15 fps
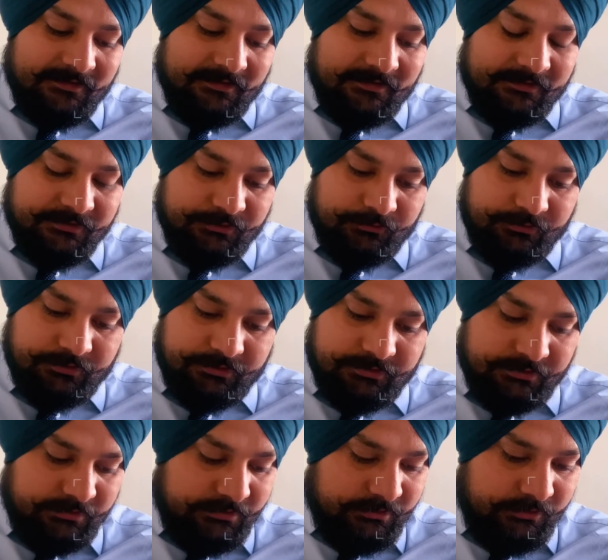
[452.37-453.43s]
So there is
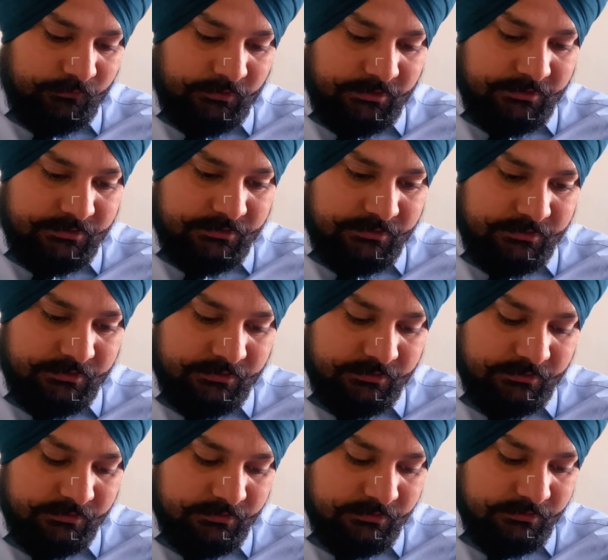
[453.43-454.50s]
another device.
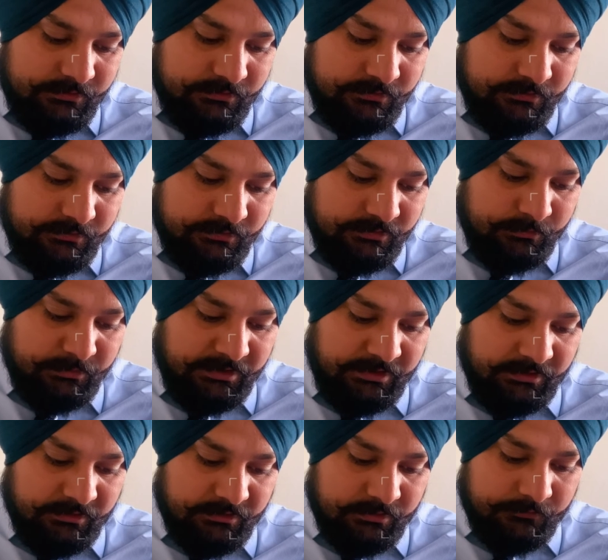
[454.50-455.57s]
The
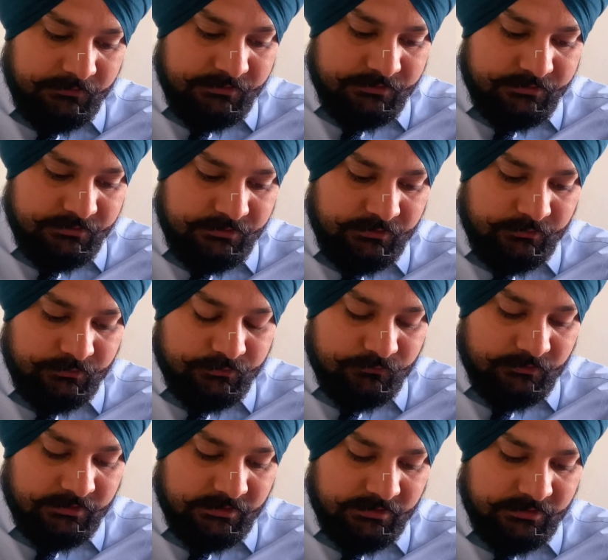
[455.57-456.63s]
main crevice, Seahorse
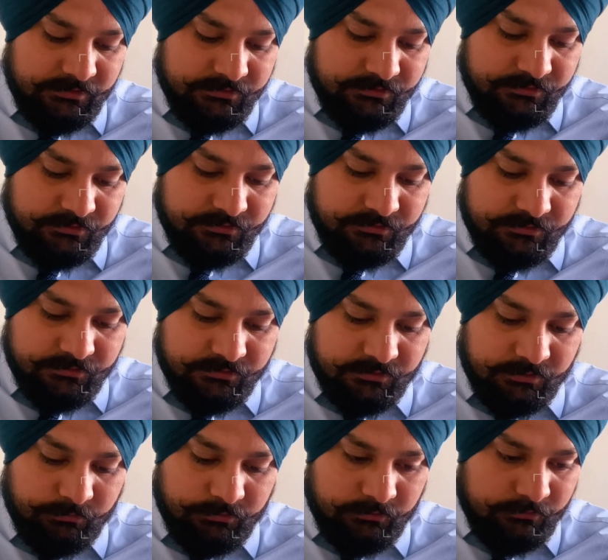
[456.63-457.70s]
Valley, is just
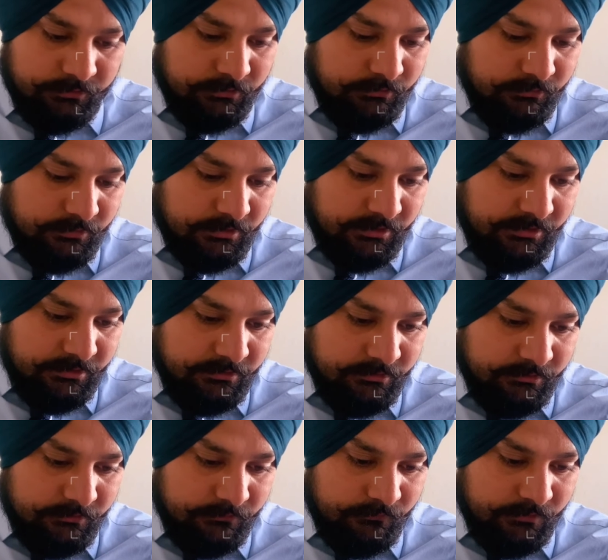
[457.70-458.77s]
discernible on the lower right.
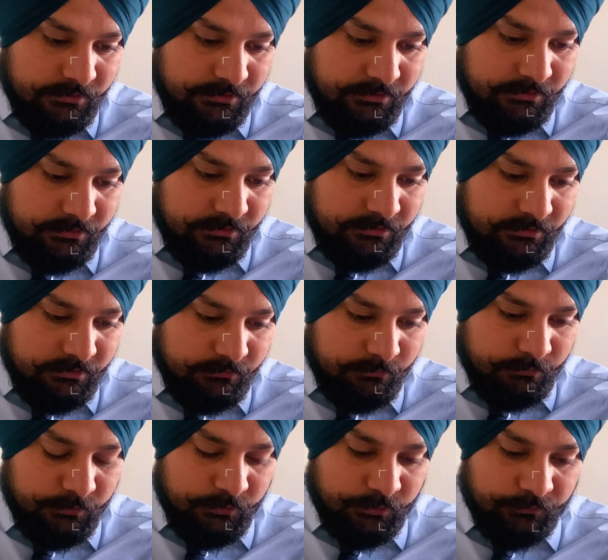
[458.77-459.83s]
Very
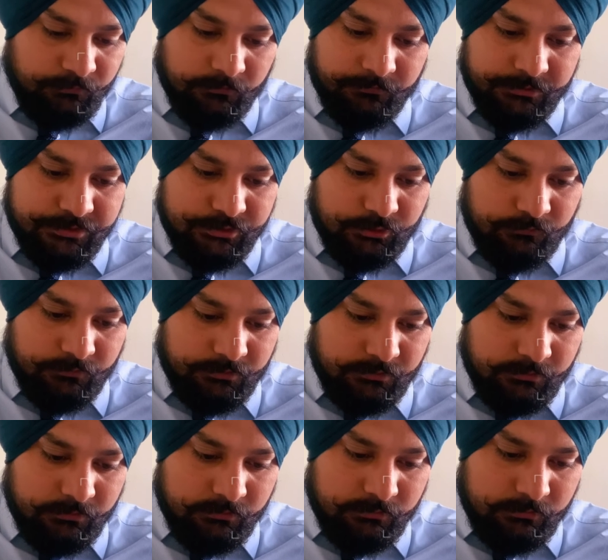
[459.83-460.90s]
beautiful picture over
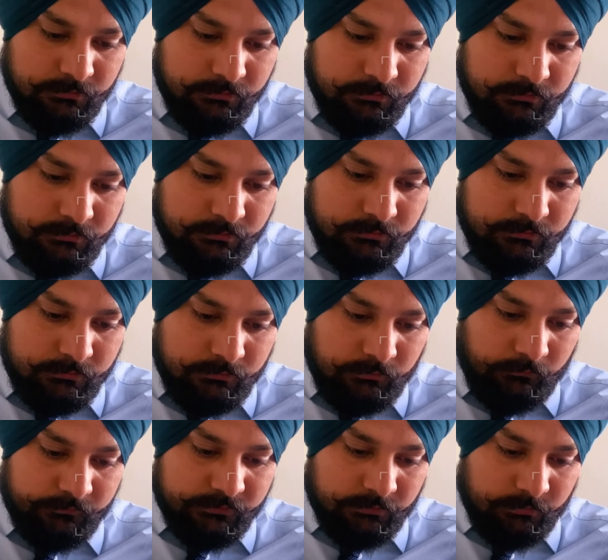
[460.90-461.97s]
there
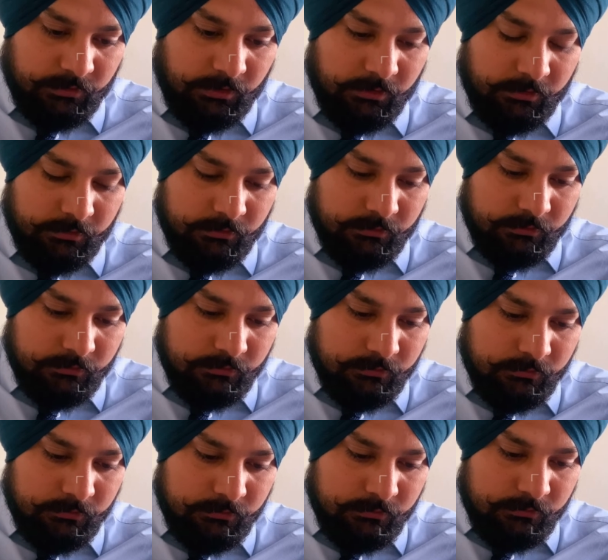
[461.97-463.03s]
of some kind,
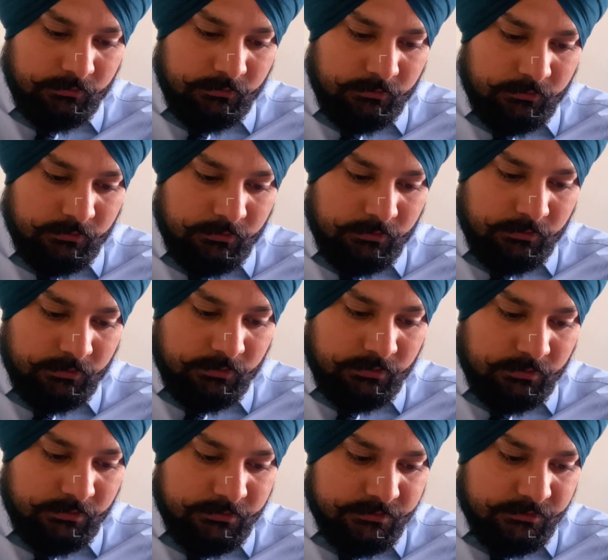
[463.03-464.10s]
and they're
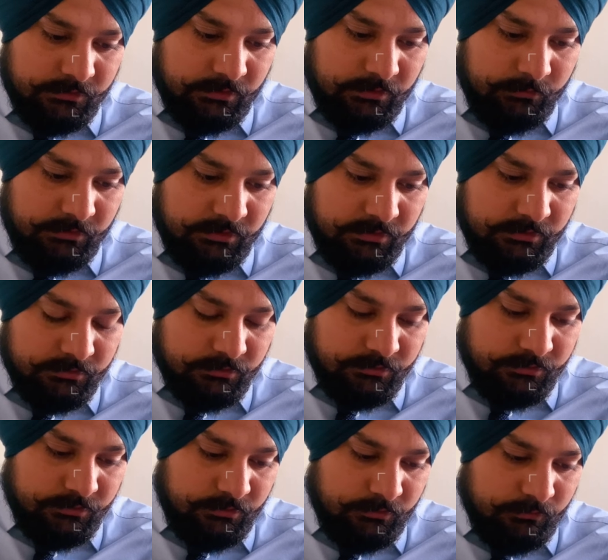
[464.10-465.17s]
describing it as a
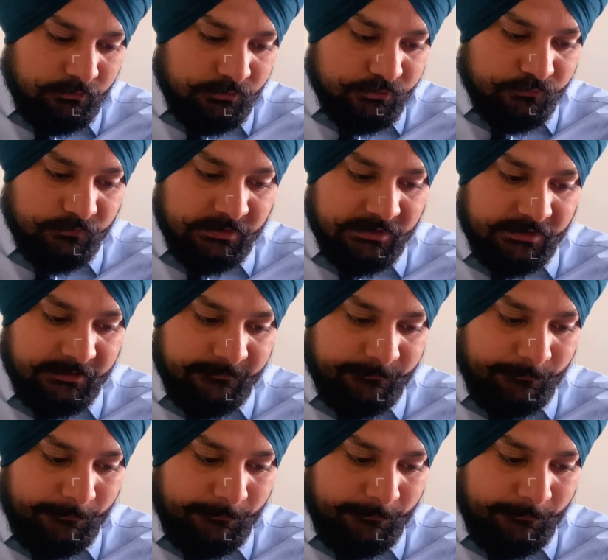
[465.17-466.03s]
Seahorse Valley.